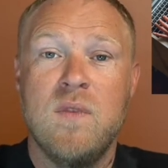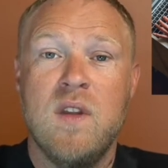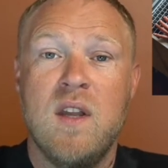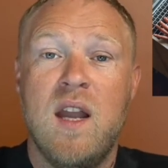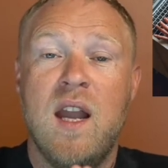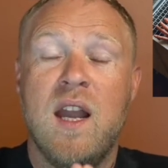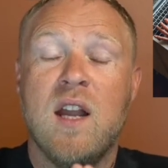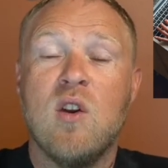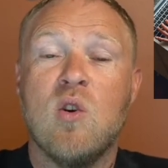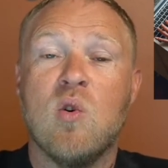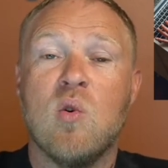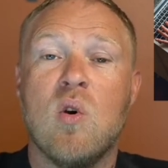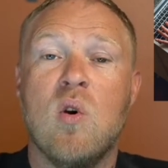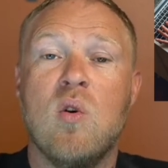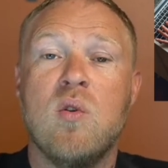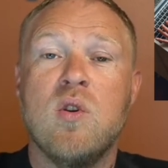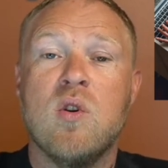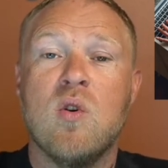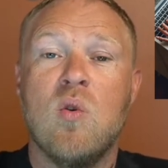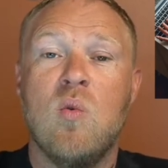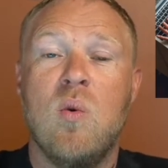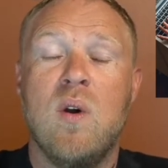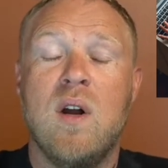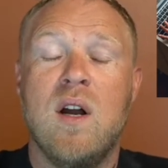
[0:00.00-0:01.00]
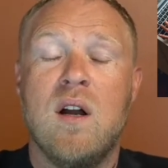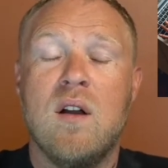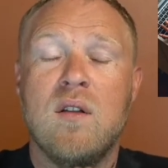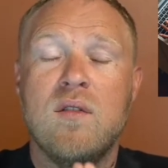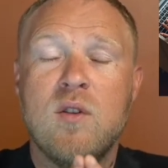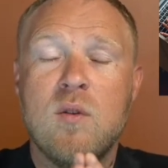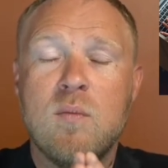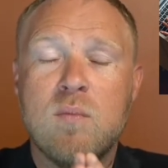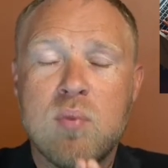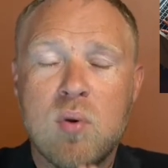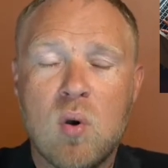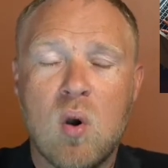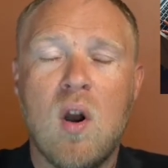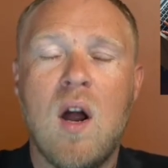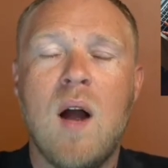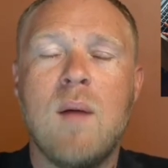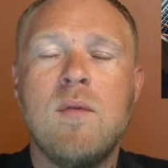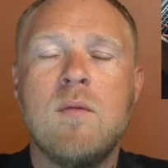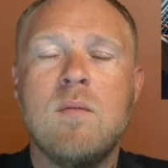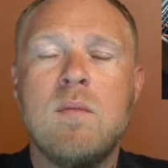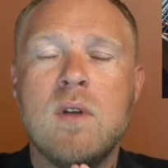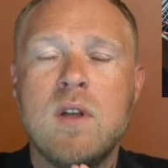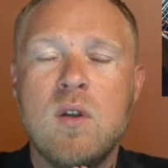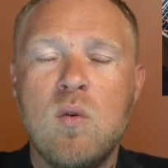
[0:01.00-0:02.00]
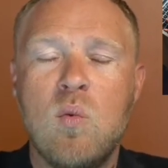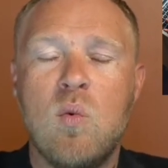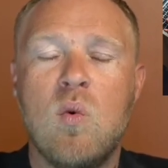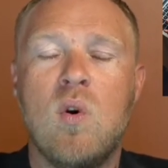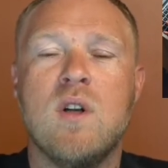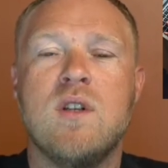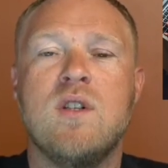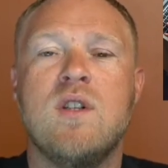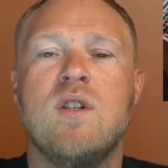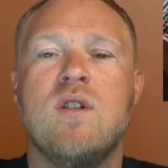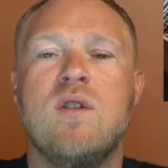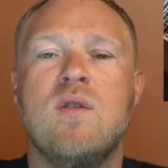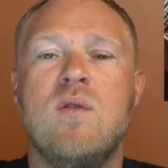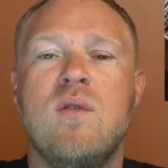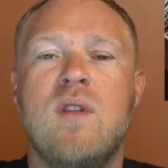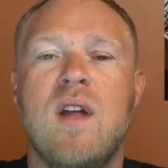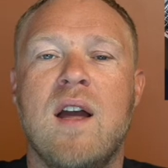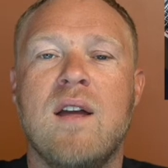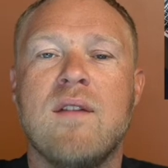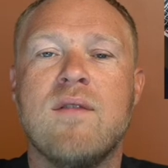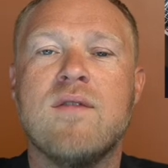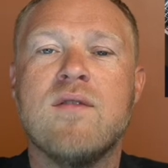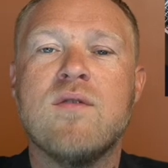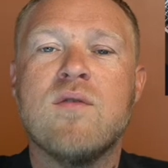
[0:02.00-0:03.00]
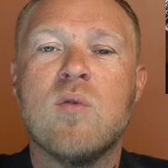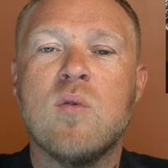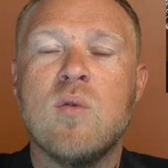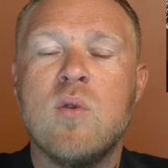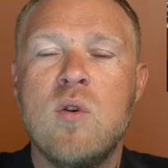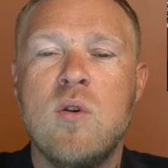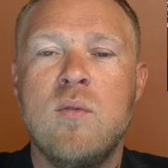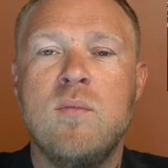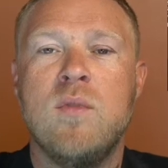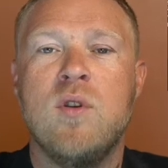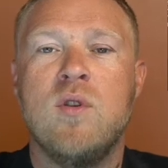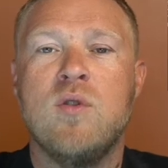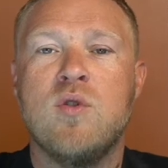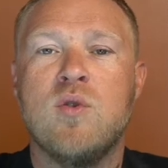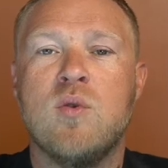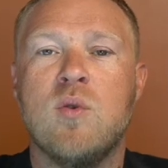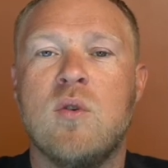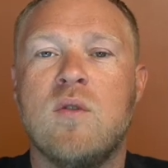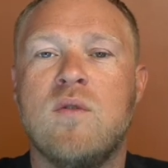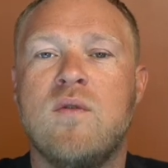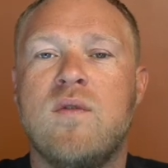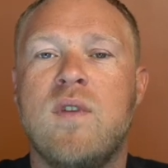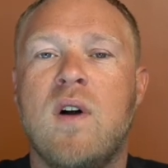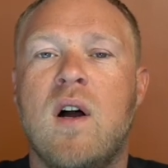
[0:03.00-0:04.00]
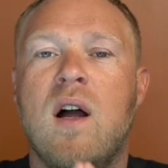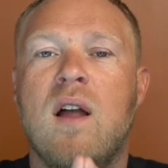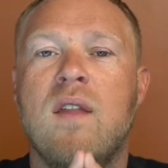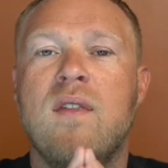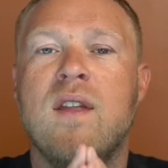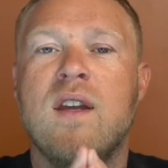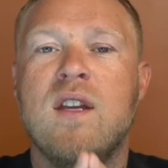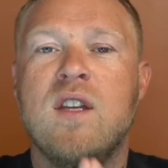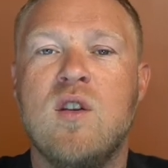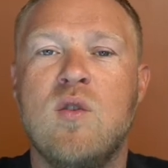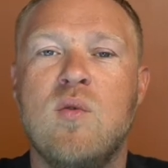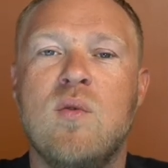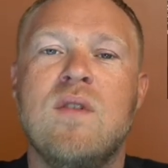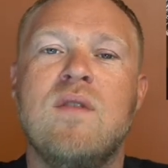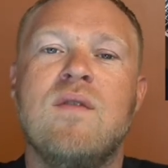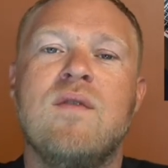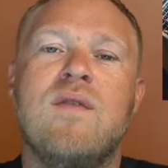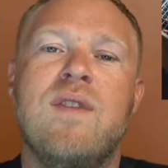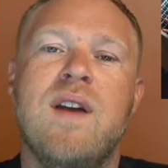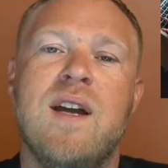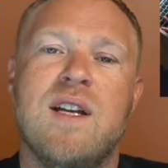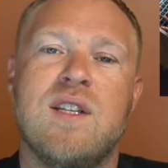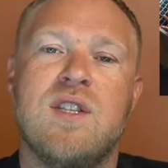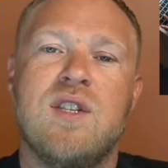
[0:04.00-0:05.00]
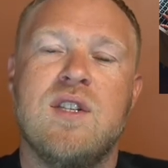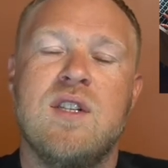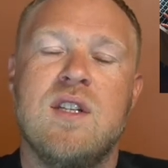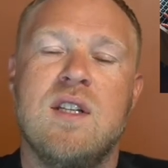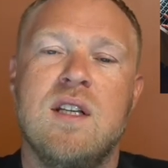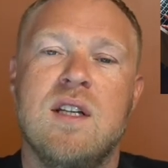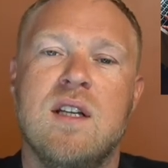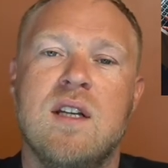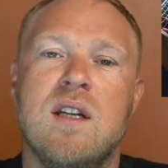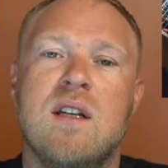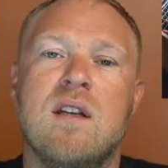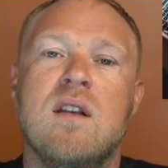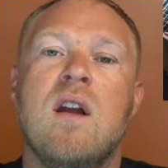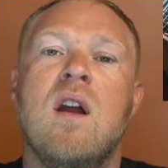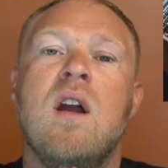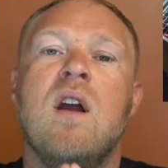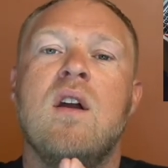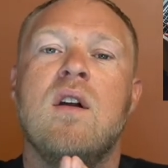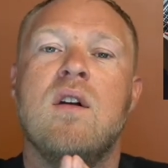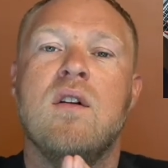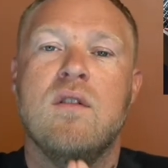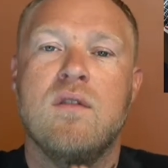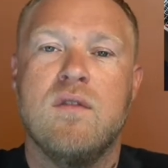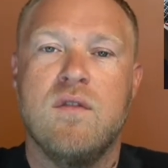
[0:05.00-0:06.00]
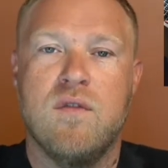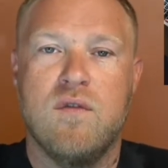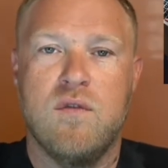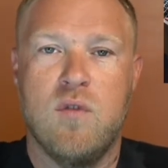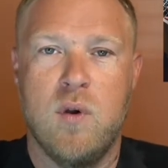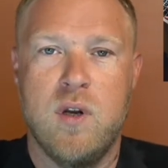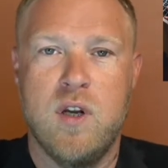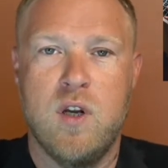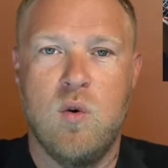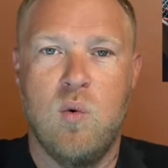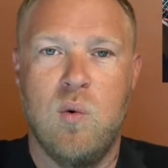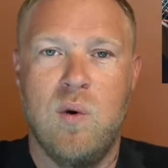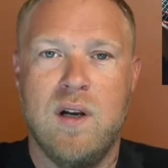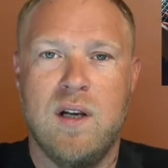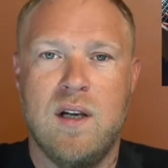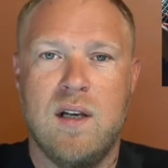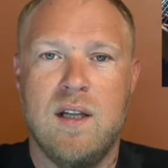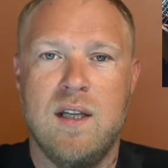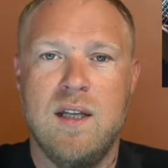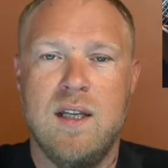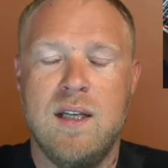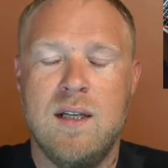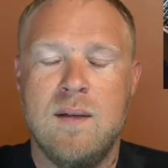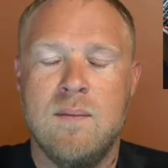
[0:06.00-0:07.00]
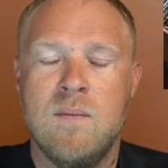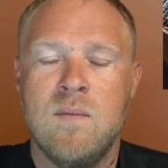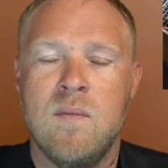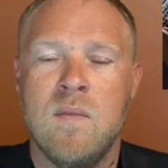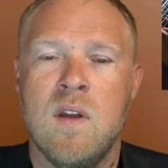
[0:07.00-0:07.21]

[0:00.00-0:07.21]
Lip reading: and grow your wealth, you probably want to do that through a mutual fund that you invest in frequently.